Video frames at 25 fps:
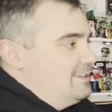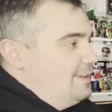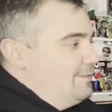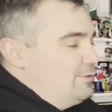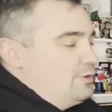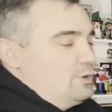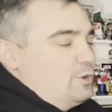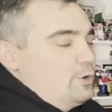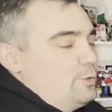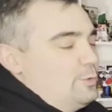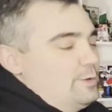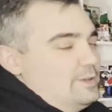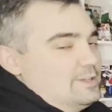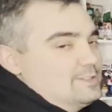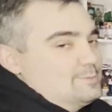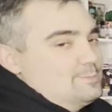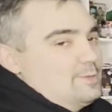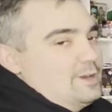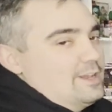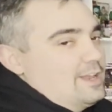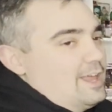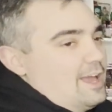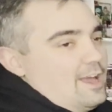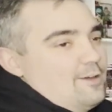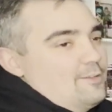If you don't know who he is
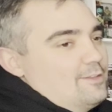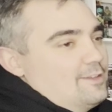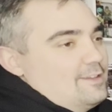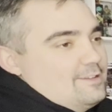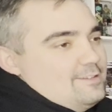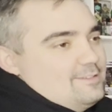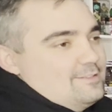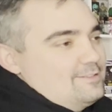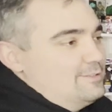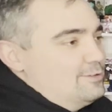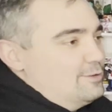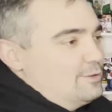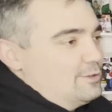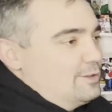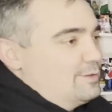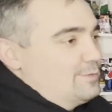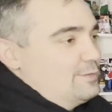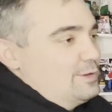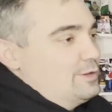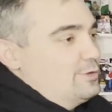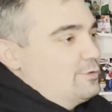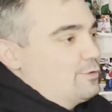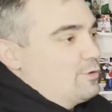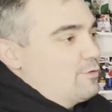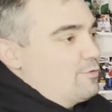by now, then you're living
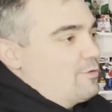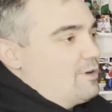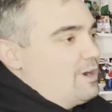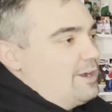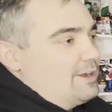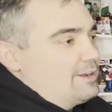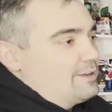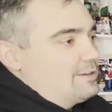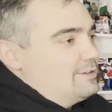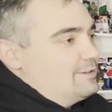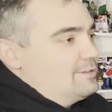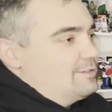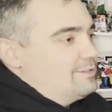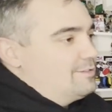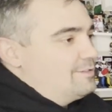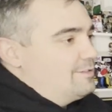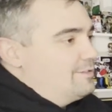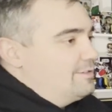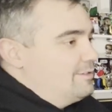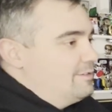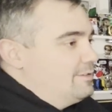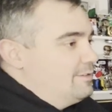under a rock. Cause